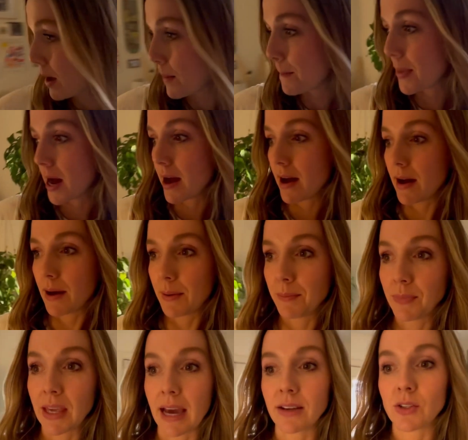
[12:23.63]
But
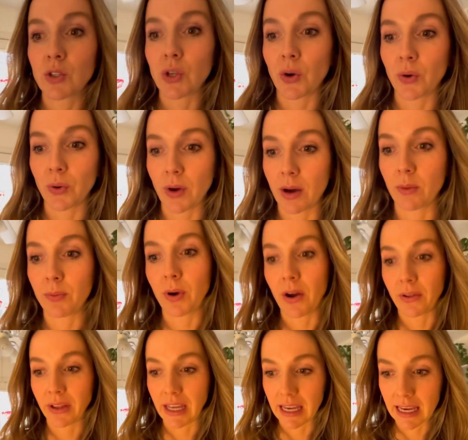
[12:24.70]
um, yeah, so I'll
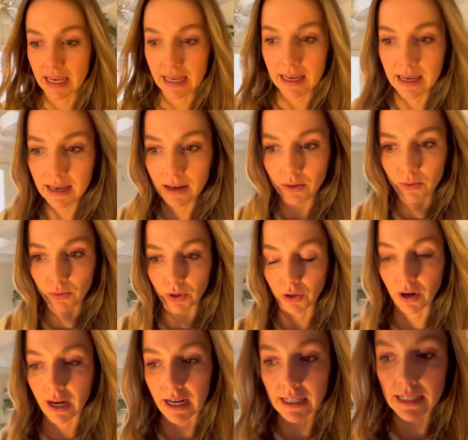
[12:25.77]
probably
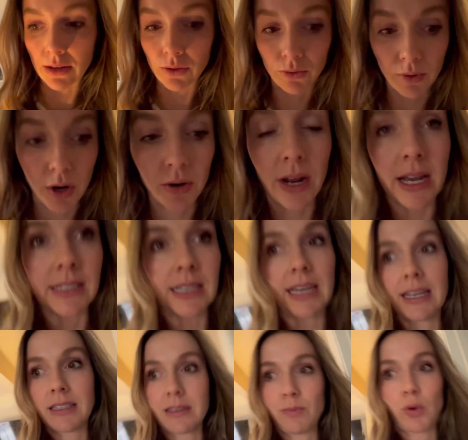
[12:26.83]
regret it down the road as it
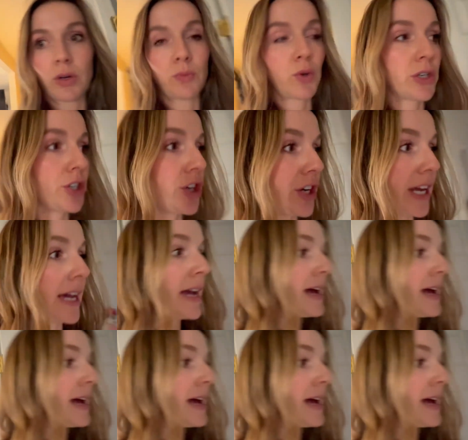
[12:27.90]
gets more and more dirty.